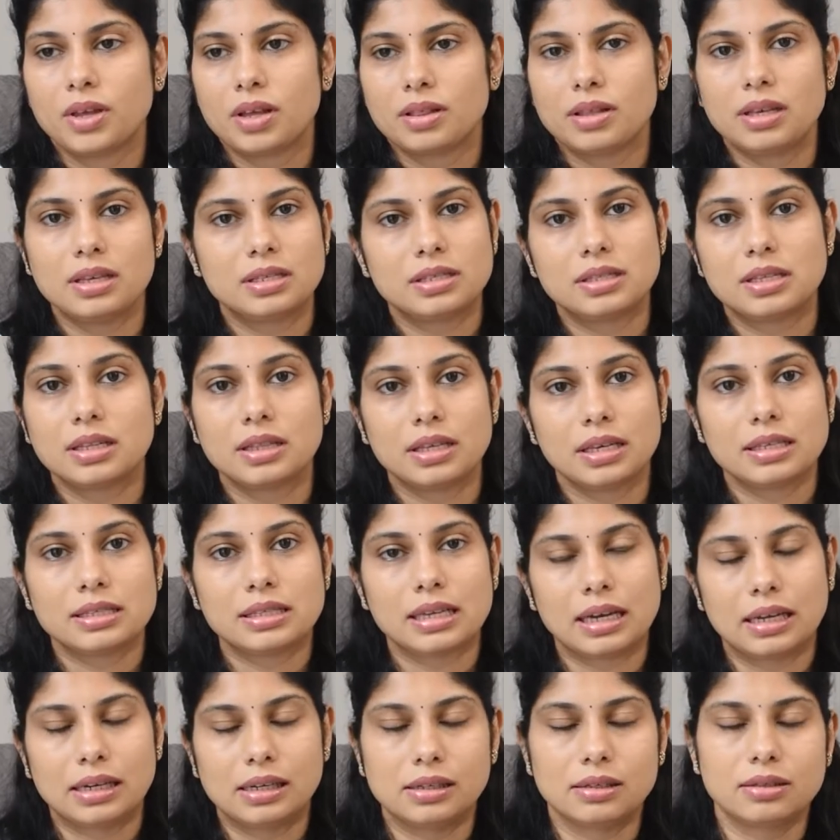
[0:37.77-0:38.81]
These are the things
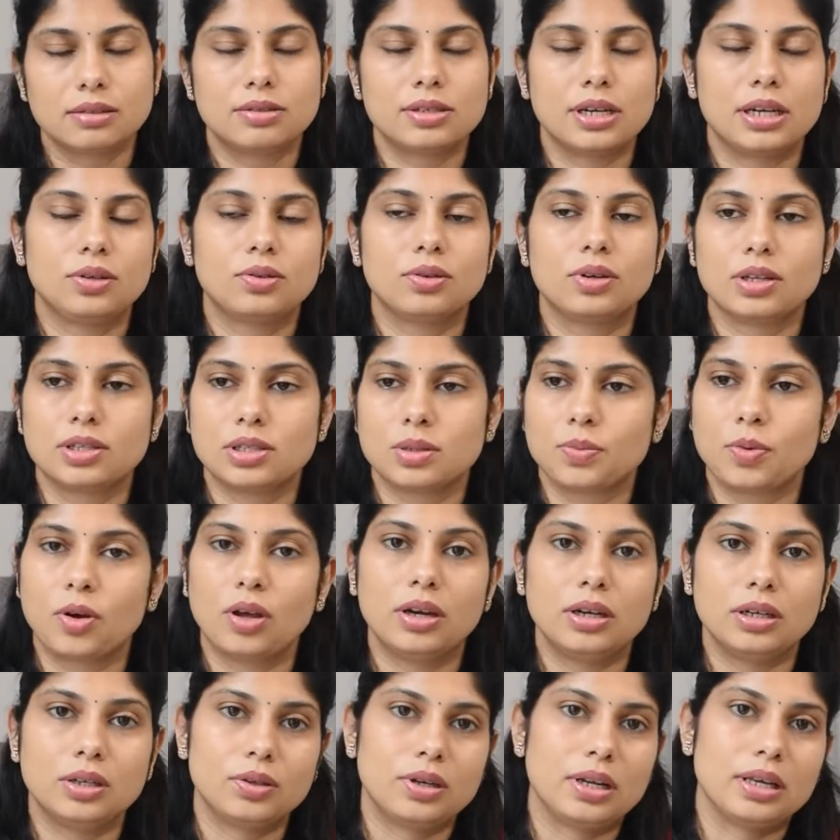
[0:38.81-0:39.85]
I'll try to touch upon
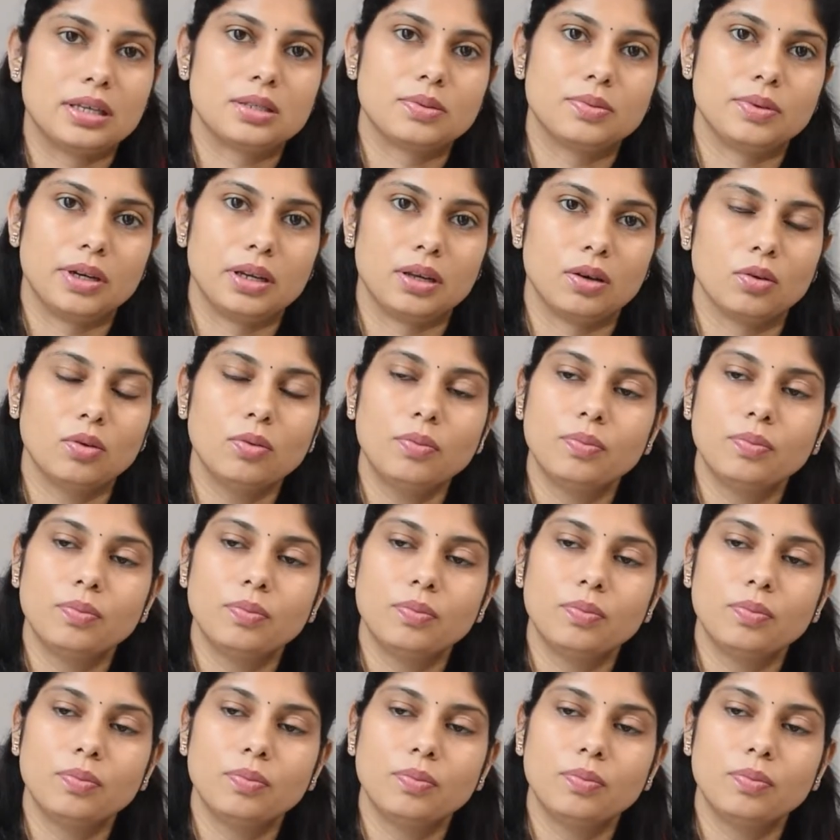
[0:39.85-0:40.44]
in today's video.